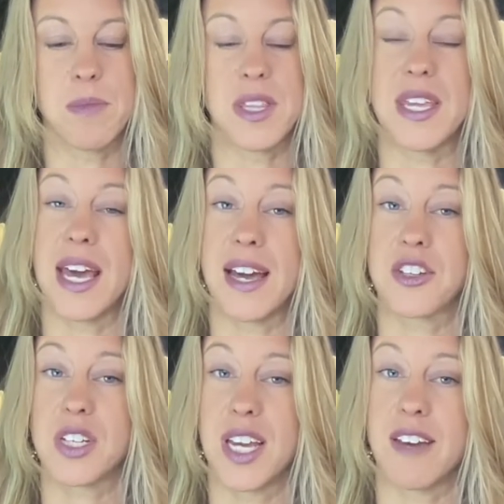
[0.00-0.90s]
but they
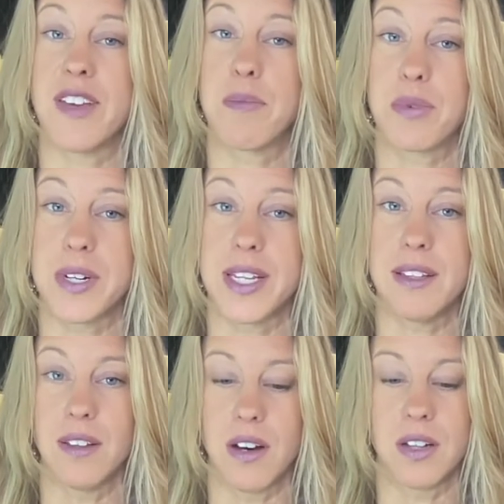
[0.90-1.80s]
actually have a pretty
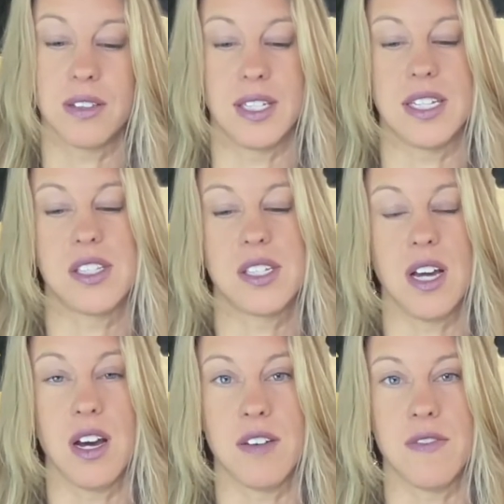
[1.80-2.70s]
long list
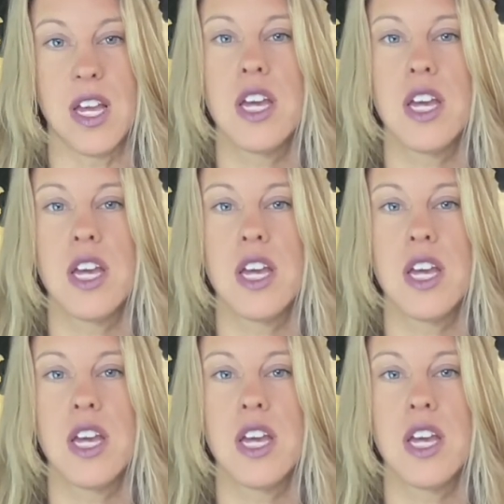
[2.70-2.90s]
of